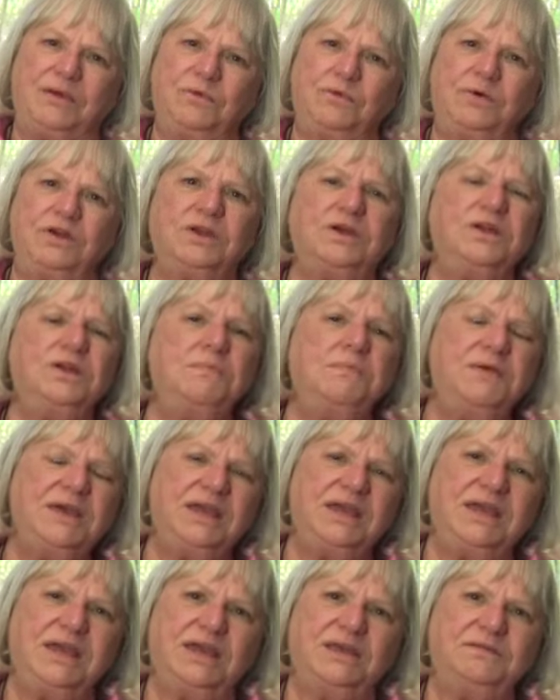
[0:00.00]
we're going to
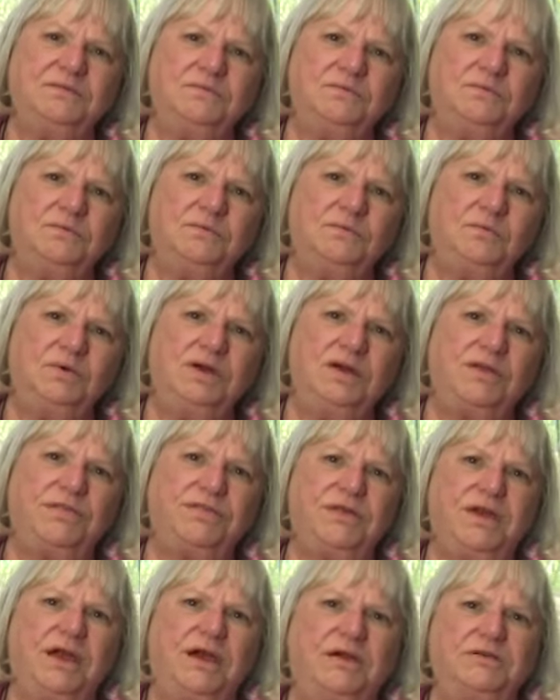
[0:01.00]
begin
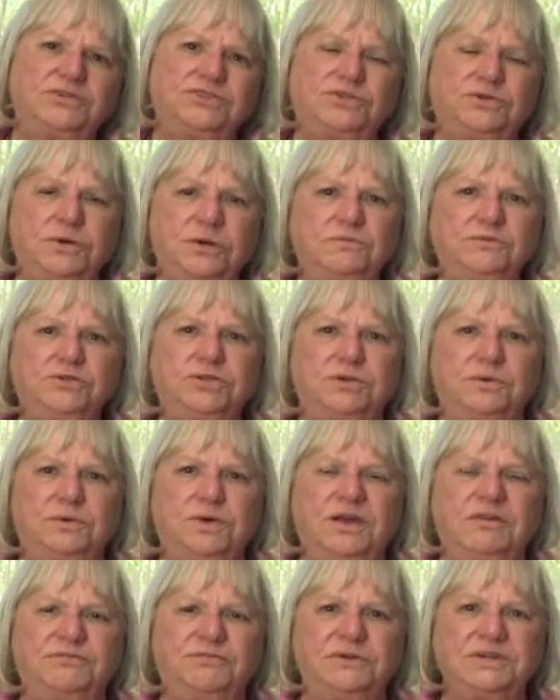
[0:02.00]
with our scripture
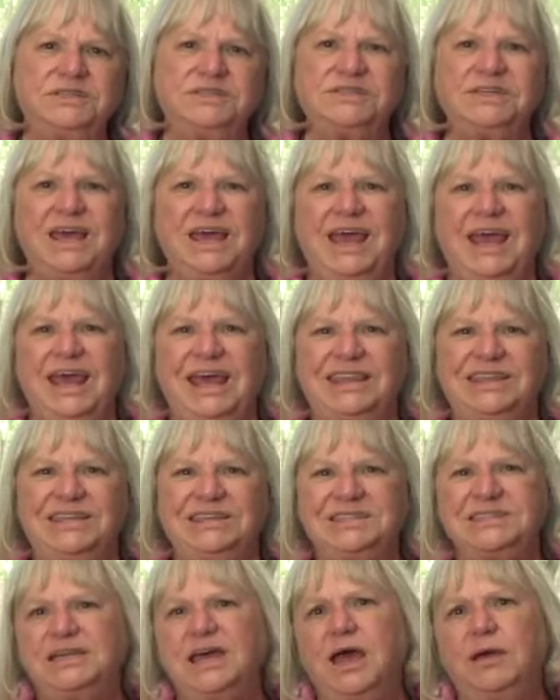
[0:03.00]
reference.
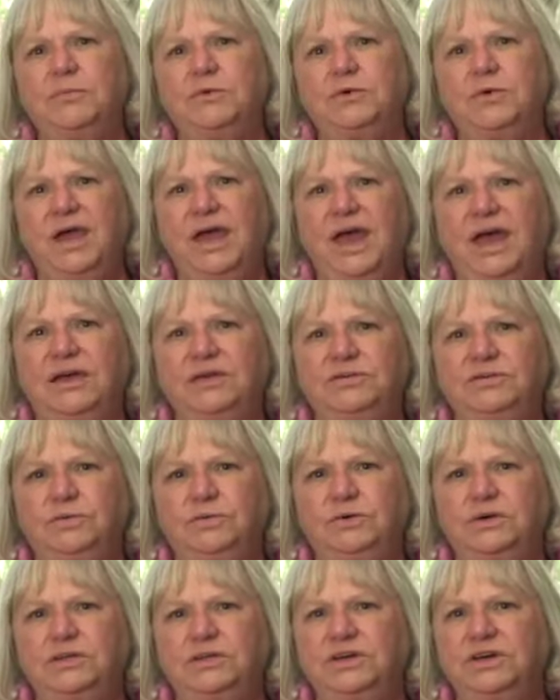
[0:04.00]
This time around,
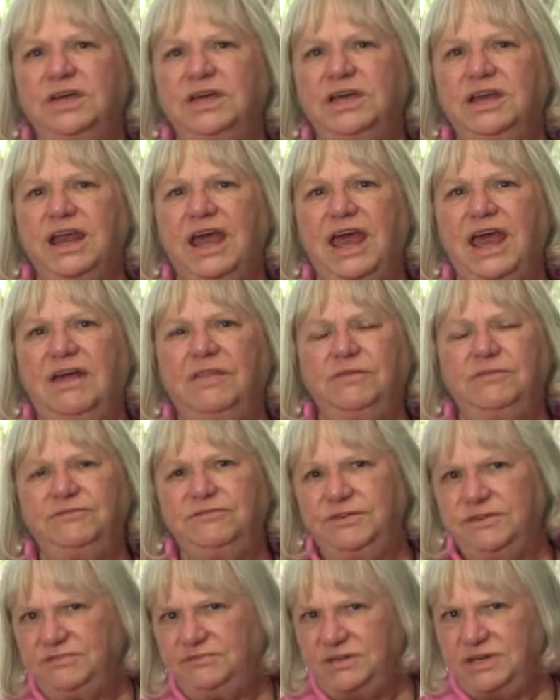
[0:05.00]
we're looking at the
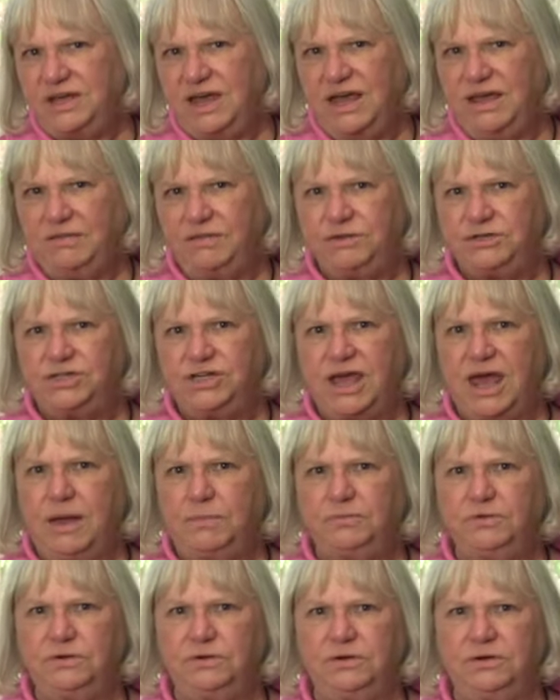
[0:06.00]
58th
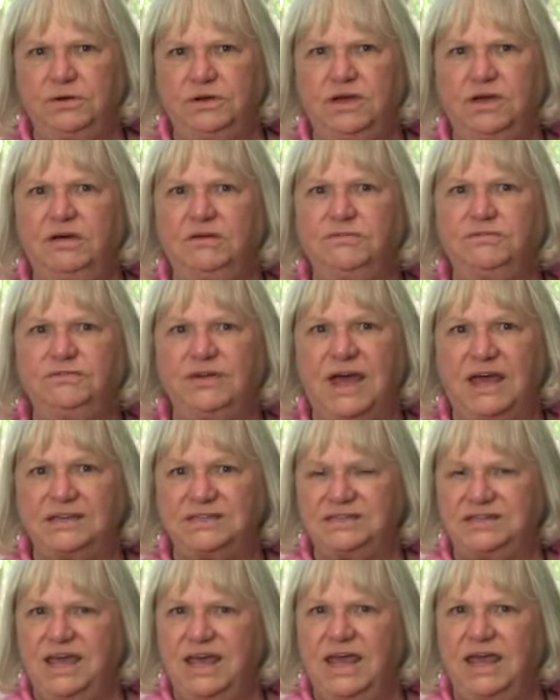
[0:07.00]
chapter of
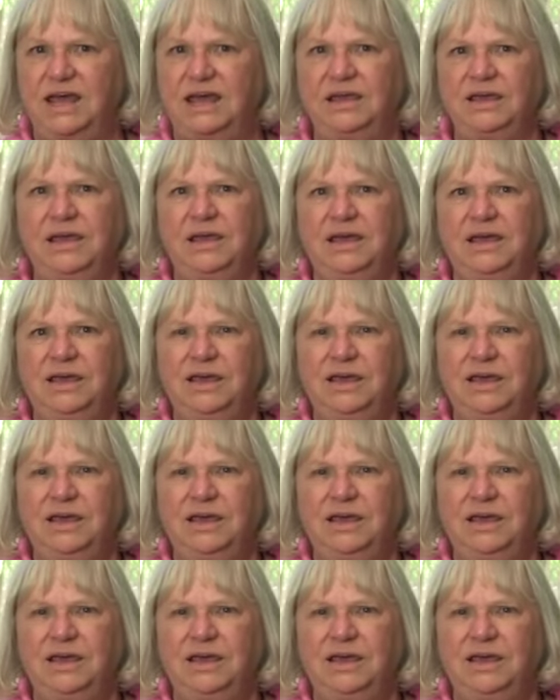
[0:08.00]
Isaiah.